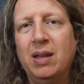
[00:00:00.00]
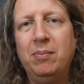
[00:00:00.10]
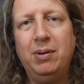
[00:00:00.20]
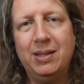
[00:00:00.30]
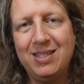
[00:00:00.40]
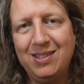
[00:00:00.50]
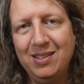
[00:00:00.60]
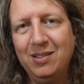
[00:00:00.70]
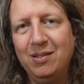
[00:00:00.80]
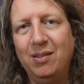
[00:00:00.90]
But
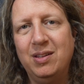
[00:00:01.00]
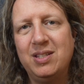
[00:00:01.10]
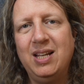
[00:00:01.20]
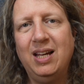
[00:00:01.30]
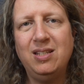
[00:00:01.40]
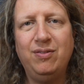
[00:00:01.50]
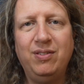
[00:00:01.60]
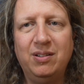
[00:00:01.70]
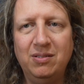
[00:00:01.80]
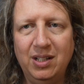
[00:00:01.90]
still,
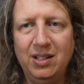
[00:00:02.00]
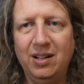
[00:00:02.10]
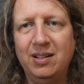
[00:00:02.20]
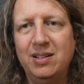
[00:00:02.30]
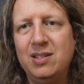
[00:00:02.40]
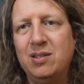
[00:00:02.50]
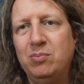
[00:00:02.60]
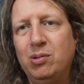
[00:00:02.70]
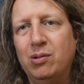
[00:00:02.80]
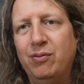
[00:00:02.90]
scientific rigor is
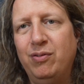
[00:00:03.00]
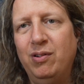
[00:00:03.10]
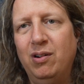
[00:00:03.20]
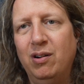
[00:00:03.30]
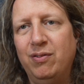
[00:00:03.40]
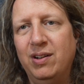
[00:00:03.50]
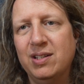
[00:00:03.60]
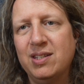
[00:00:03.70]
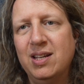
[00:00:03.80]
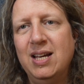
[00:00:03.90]
important for all of
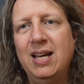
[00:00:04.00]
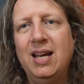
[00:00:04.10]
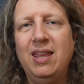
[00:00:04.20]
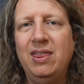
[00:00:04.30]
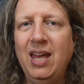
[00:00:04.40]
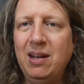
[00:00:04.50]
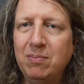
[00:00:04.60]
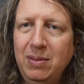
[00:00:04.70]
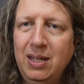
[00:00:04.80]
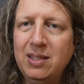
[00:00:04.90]
us. And that
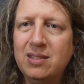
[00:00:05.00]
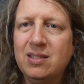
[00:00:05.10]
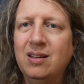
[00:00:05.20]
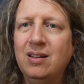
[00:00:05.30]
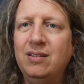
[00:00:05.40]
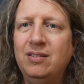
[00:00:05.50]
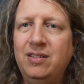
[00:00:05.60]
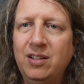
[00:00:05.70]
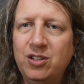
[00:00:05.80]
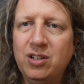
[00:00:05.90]
means
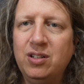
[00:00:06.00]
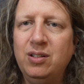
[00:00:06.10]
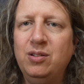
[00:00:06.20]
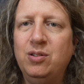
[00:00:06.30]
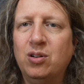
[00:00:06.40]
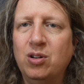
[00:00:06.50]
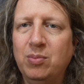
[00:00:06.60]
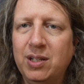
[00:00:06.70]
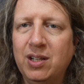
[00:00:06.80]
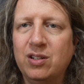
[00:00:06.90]
digital
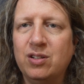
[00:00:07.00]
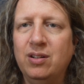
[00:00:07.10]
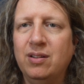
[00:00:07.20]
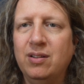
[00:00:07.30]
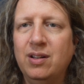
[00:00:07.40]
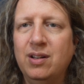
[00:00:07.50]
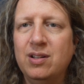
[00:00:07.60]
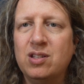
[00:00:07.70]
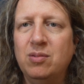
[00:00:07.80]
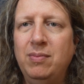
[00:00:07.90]
documentation.
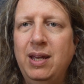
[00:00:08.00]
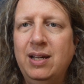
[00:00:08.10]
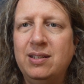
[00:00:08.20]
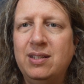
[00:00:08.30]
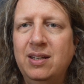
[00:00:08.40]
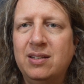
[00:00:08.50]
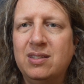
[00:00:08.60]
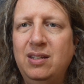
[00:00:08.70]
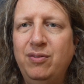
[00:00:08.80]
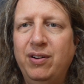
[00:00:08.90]
So make a
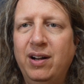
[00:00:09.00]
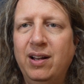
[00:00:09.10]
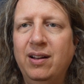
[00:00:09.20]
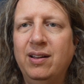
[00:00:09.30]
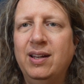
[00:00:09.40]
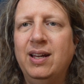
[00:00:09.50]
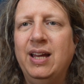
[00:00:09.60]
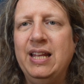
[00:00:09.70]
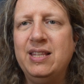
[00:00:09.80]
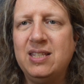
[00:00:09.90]
TXT file
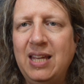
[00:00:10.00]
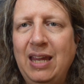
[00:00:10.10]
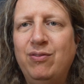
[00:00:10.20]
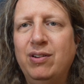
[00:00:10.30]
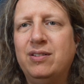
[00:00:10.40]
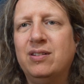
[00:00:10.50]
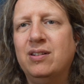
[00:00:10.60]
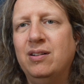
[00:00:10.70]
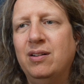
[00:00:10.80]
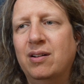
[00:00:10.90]
and save it
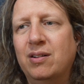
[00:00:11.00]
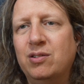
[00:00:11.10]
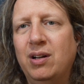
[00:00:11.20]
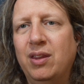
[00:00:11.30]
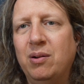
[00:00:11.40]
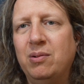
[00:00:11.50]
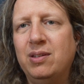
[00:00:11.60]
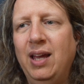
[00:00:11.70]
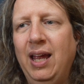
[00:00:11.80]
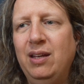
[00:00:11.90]
together
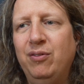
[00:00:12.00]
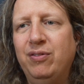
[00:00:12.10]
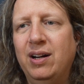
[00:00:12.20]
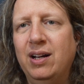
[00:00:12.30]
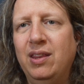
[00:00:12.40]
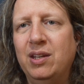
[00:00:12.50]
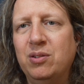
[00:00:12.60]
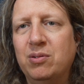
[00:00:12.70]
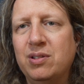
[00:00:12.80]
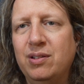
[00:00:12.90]
with any file that
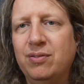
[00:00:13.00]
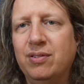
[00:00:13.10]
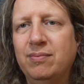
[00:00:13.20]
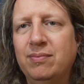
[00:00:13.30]
you receive.